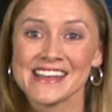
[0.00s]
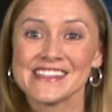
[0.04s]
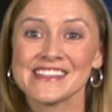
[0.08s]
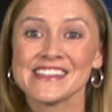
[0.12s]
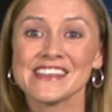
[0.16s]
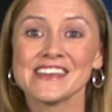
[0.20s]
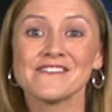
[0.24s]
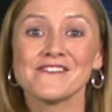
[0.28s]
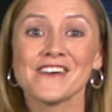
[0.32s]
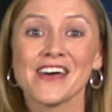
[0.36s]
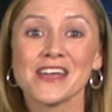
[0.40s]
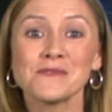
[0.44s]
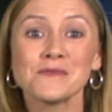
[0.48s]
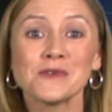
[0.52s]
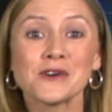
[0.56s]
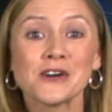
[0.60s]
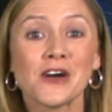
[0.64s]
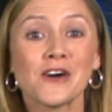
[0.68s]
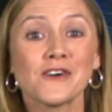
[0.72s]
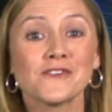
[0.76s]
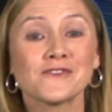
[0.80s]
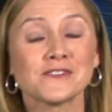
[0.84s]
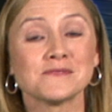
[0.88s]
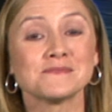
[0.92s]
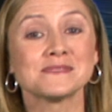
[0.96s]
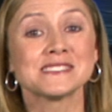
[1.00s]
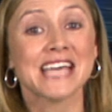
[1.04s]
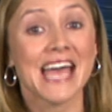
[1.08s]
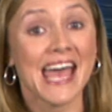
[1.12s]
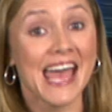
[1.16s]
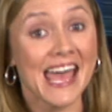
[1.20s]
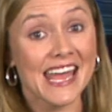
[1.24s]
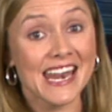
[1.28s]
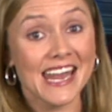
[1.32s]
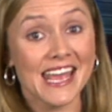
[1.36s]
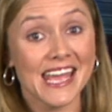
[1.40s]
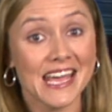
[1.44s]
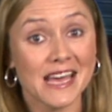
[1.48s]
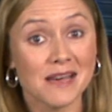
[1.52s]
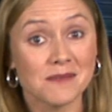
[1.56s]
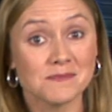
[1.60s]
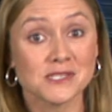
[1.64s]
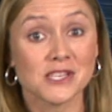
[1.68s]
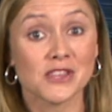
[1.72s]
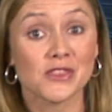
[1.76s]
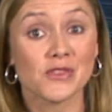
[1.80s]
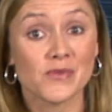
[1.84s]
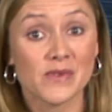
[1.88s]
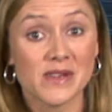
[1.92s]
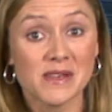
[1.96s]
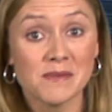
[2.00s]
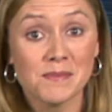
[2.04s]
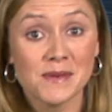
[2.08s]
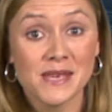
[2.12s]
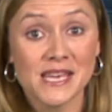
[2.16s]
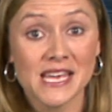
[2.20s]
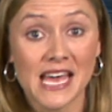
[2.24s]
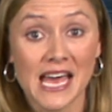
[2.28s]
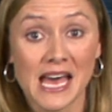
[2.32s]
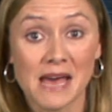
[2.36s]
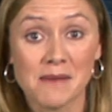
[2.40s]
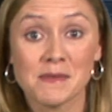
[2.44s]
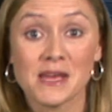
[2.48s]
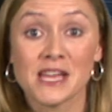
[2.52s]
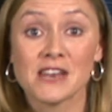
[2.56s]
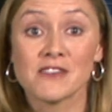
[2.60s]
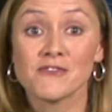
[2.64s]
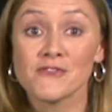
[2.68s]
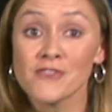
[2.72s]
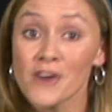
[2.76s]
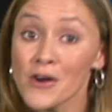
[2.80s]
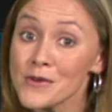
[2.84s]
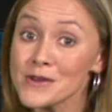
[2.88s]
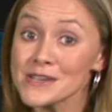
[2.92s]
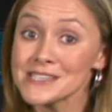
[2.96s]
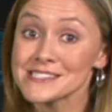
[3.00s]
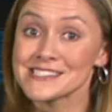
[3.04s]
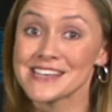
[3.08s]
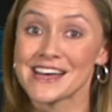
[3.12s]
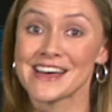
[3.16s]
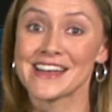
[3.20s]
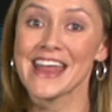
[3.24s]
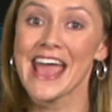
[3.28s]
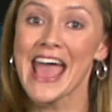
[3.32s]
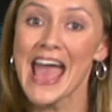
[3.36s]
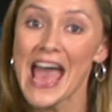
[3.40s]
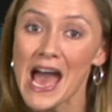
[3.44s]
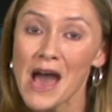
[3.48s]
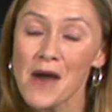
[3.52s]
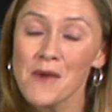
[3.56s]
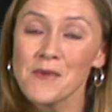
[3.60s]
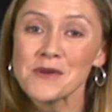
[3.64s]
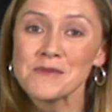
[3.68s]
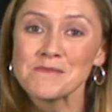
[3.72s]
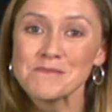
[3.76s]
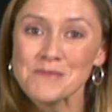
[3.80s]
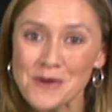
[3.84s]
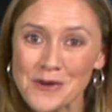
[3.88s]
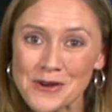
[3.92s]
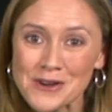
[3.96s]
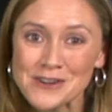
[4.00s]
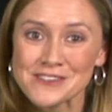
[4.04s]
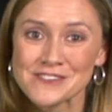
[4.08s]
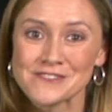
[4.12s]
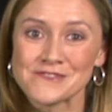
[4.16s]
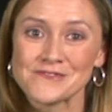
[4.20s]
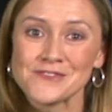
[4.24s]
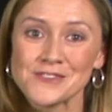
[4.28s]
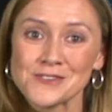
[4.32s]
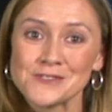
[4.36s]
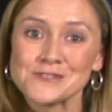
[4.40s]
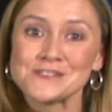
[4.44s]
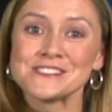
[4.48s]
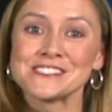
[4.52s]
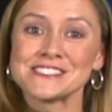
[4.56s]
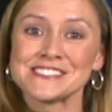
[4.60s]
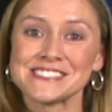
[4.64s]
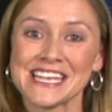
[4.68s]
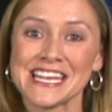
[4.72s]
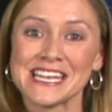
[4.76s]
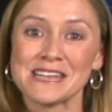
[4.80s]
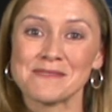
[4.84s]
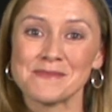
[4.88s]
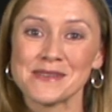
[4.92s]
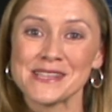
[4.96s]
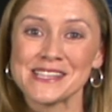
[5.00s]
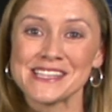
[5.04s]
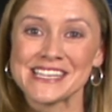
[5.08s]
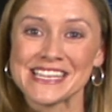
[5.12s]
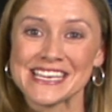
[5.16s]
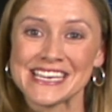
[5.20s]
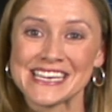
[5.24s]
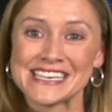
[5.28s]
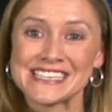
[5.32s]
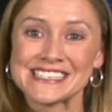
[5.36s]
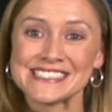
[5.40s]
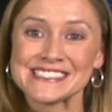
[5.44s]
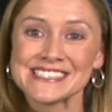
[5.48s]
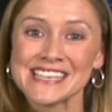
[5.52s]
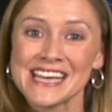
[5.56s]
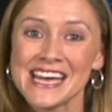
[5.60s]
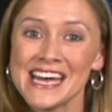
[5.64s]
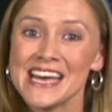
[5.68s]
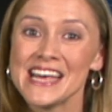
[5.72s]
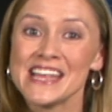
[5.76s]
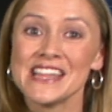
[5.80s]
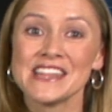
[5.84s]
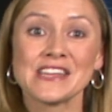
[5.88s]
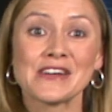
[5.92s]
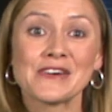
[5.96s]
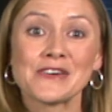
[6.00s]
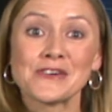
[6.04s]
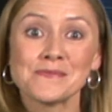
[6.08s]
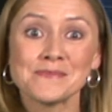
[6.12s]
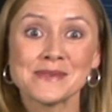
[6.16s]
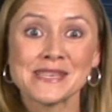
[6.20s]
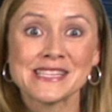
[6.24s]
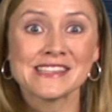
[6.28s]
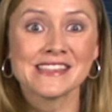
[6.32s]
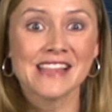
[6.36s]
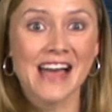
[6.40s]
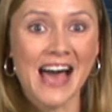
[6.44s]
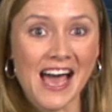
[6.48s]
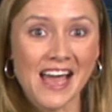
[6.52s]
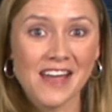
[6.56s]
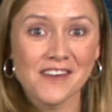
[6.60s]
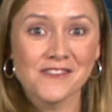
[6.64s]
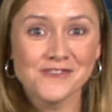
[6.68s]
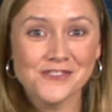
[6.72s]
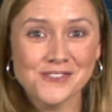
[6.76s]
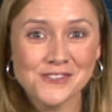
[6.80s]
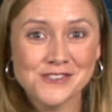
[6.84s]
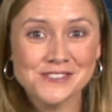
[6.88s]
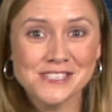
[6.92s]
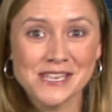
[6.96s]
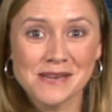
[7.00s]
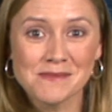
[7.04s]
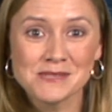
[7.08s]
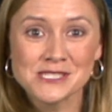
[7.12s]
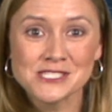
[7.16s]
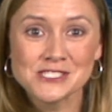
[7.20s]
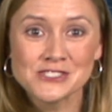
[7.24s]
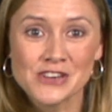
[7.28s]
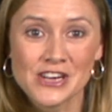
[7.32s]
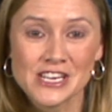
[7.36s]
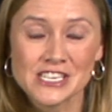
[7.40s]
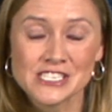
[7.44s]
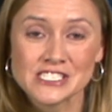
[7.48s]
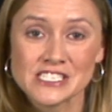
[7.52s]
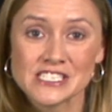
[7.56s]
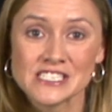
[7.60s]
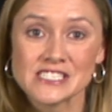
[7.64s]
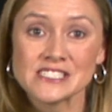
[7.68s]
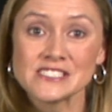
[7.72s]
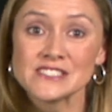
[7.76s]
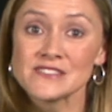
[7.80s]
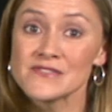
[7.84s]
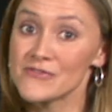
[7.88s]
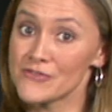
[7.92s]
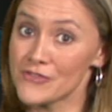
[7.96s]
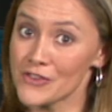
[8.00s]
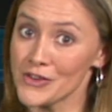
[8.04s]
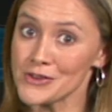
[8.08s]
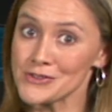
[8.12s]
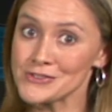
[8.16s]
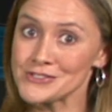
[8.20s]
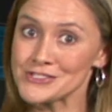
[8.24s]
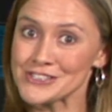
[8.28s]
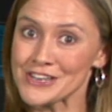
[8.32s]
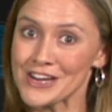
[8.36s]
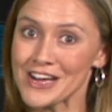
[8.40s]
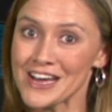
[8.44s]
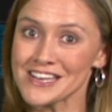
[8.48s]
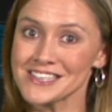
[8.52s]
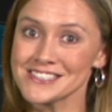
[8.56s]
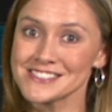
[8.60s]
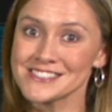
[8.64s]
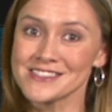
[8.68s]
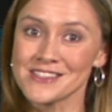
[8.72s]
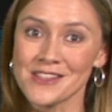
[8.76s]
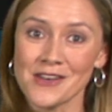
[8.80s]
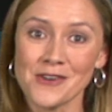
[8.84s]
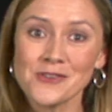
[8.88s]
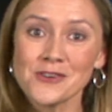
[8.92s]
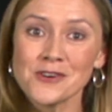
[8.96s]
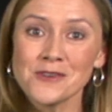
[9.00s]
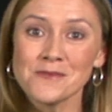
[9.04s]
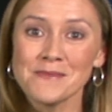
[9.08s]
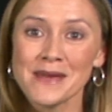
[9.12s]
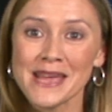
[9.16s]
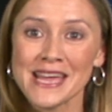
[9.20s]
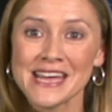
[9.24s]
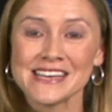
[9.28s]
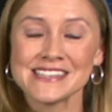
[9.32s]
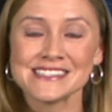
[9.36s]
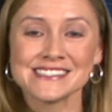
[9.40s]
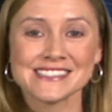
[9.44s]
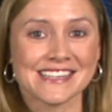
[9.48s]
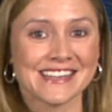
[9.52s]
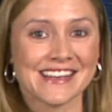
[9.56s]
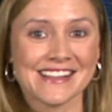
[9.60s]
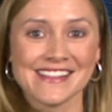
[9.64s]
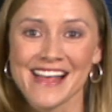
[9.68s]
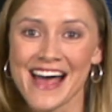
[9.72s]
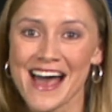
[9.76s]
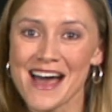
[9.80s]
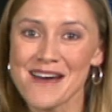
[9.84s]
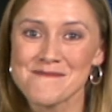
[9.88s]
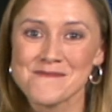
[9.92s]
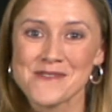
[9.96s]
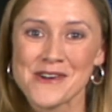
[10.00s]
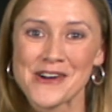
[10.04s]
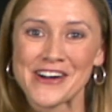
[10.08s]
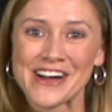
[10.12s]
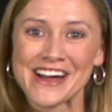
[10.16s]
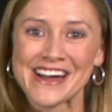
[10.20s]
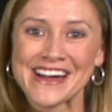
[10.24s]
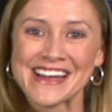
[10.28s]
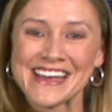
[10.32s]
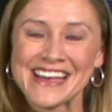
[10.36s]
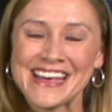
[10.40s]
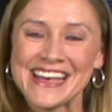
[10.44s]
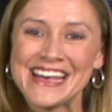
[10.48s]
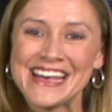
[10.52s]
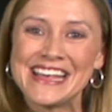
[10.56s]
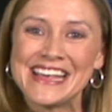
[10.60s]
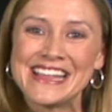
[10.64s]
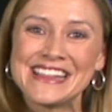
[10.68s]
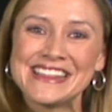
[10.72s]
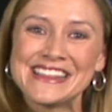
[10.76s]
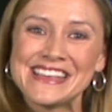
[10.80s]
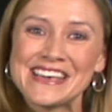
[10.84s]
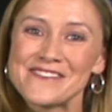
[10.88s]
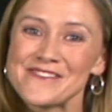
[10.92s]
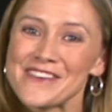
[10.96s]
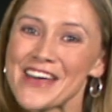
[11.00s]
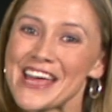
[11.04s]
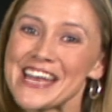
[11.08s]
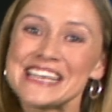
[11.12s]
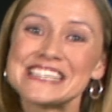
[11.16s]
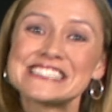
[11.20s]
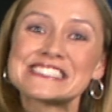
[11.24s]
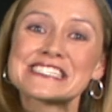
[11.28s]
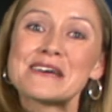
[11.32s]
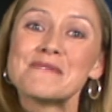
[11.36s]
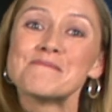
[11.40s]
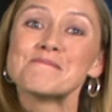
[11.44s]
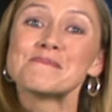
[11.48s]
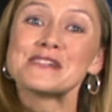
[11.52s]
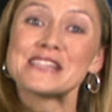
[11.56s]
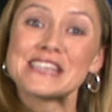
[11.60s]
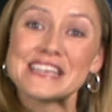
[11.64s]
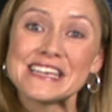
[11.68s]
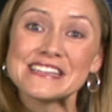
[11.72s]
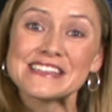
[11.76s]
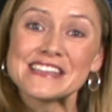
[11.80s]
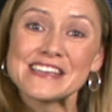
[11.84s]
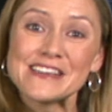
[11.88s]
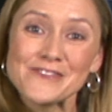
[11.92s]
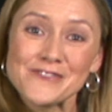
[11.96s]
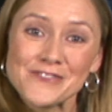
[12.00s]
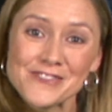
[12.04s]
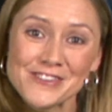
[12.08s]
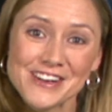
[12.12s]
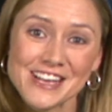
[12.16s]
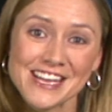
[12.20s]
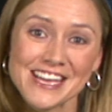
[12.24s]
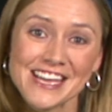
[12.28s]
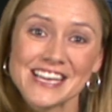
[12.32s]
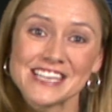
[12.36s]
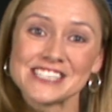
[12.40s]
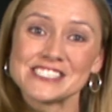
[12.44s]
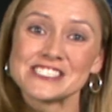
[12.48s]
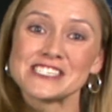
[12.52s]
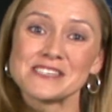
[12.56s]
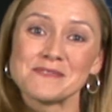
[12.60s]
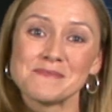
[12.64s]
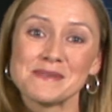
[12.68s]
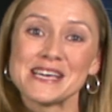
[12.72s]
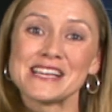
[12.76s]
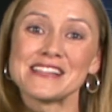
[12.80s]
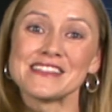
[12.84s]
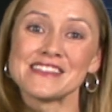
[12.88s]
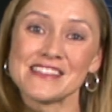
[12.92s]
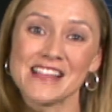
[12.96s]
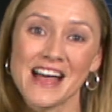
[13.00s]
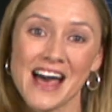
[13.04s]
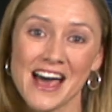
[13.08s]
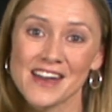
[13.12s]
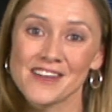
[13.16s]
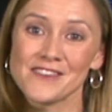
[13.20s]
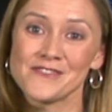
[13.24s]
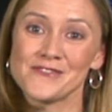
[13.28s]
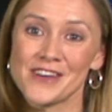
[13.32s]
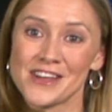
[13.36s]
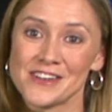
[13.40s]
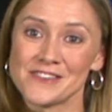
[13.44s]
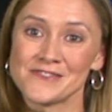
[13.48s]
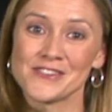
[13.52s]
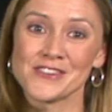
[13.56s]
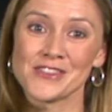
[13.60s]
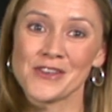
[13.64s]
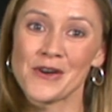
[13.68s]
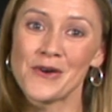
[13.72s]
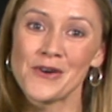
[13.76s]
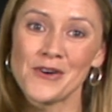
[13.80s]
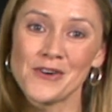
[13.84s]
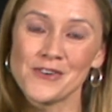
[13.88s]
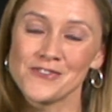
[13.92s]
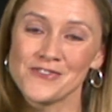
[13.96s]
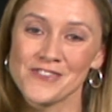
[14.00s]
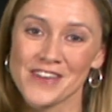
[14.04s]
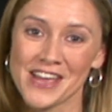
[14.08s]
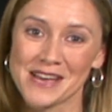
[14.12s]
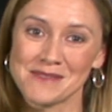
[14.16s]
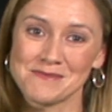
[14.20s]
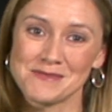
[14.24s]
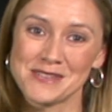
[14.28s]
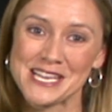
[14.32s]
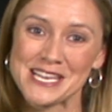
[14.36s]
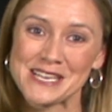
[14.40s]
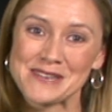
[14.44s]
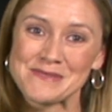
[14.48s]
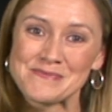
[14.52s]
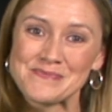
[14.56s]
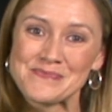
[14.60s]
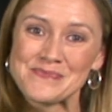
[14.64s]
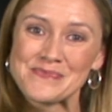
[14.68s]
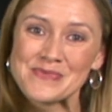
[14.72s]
The event will go from 10 a.m. to 3 p.m. and focus on how important food sustainability is. There will be live food demonstrations, food trucks, local bands, and a lot more. The event is completely free and should be a lot of fun for the whole family.